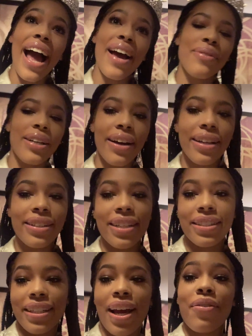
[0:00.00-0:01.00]
Vanagas
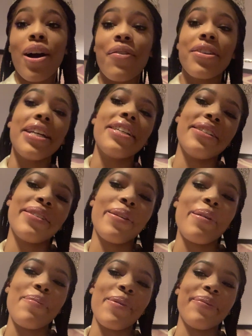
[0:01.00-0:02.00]
actually have conversations with
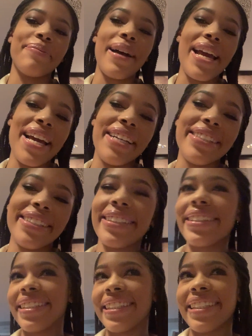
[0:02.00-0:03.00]
people my age.
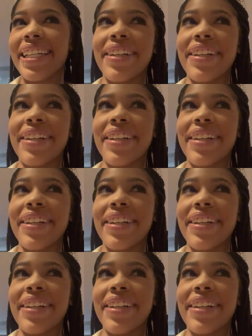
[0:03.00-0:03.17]
So